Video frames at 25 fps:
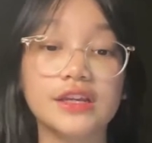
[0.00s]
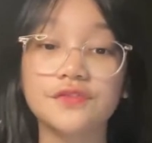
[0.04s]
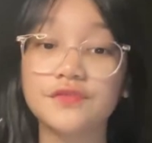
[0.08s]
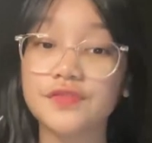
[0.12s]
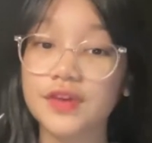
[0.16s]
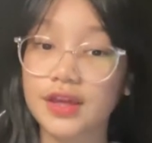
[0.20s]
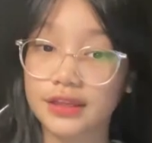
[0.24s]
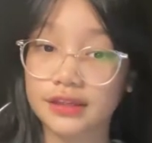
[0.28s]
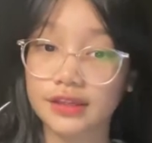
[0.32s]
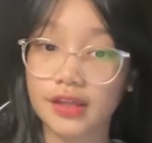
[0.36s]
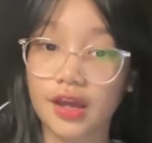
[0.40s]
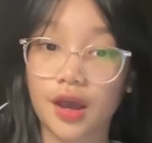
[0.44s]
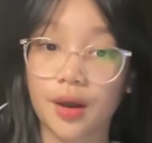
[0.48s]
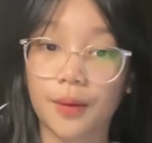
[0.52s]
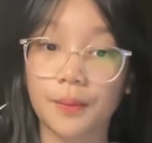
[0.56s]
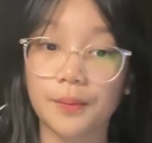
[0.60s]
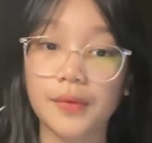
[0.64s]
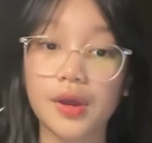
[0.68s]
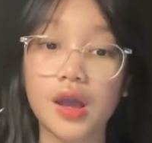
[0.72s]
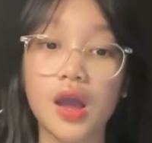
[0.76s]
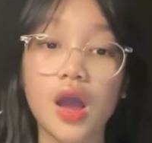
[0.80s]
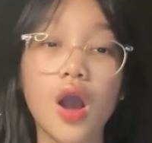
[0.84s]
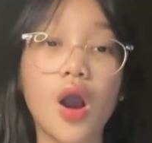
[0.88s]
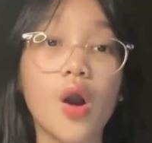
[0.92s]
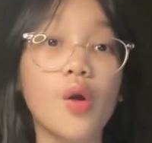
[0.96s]
Vietnam.
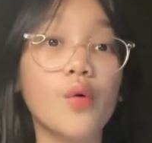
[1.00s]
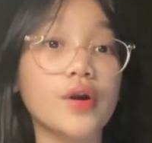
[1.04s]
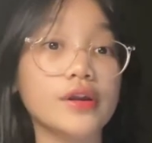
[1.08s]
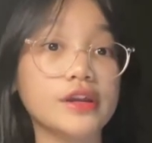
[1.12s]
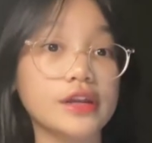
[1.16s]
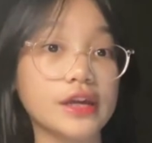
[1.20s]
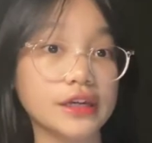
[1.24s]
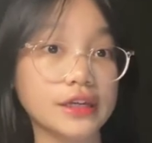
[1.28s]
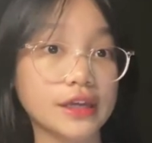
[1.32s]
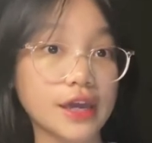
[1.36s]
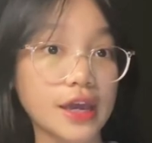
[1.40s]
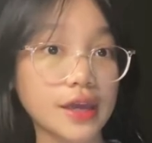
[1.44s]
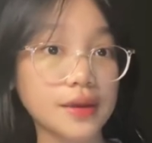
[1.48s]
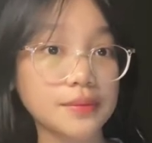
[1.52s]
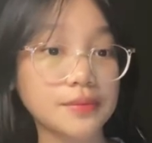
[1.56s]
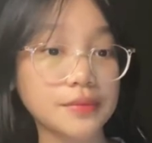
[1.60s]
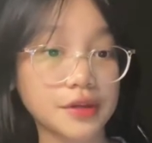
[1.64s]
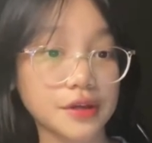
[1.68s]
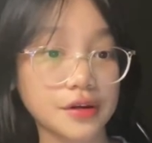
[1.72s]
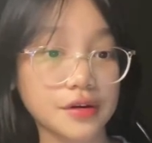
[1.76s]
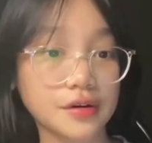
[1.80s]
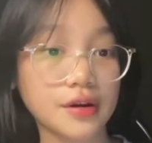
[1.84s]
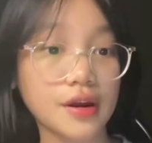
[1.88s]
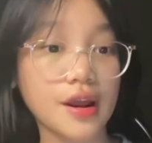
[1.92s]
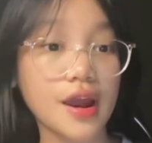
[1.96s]
When I came
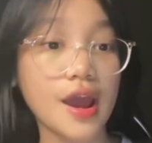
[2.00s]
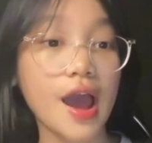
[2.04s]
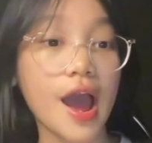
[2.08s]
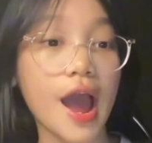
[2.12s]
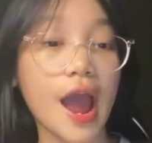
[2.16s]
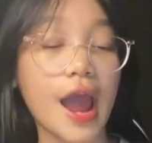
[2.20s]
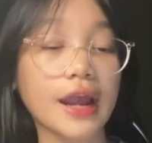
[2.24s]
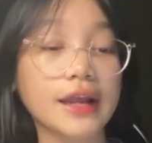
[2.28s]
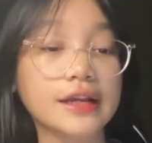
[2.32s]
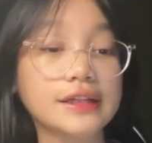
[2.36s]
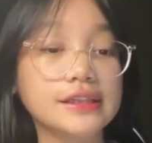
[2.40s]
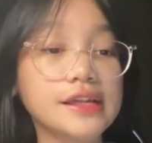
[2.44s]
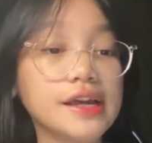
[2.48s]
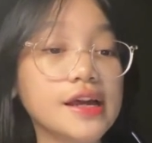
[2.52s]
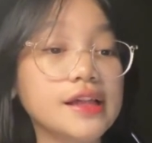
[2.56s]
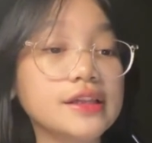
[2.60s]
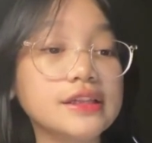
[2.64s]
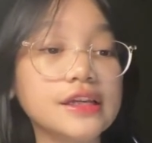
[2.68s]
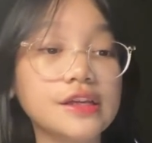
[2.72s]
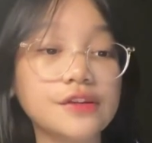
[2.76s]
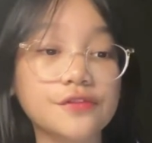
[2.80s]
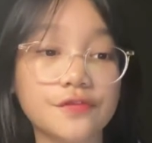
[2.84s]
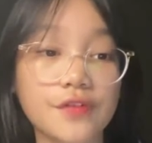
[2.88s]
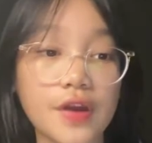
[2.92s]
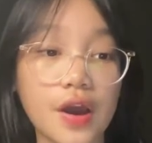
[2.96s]
here, I
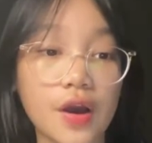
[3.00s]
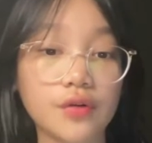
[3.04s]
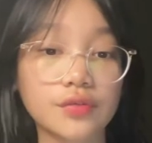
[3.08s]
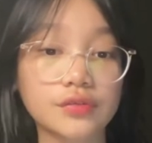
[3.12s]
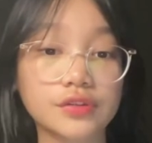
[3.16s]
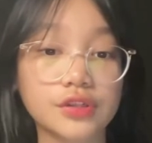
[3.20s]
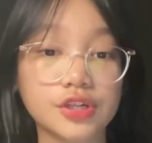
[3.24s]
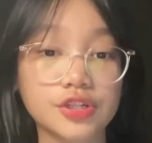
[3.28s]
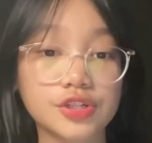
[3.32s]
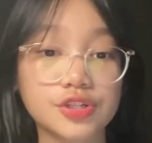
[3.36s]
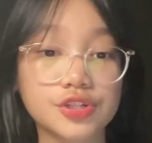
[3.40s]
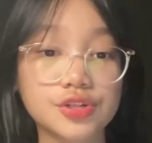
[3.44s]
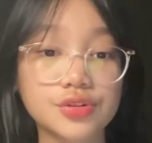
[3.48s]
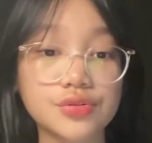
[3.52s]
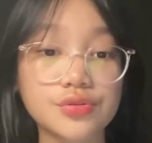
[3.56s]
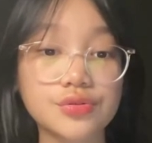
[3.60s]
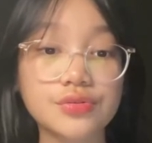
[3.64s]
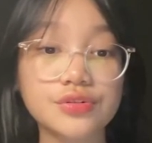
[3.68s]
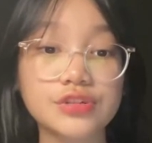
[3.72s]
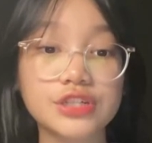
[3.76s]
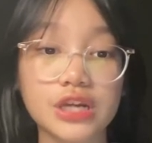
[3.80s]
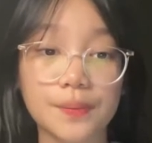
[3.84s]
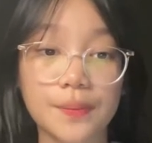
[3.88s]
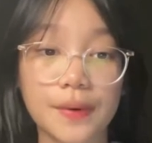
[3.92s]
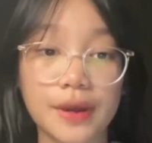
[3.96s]
clearly felt the true
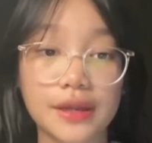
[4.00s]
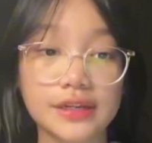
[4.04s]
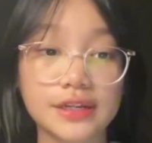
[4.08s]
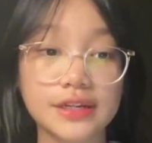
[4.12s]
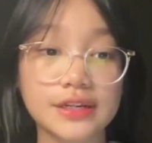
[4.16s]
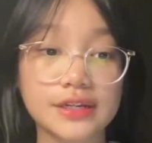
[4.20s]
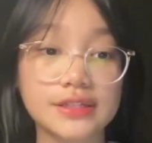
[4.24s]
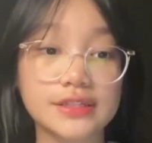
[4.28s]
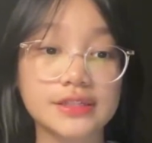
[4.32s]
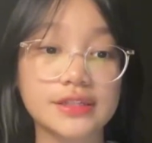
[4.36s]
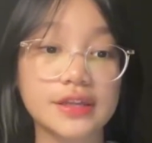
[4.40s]
Japanese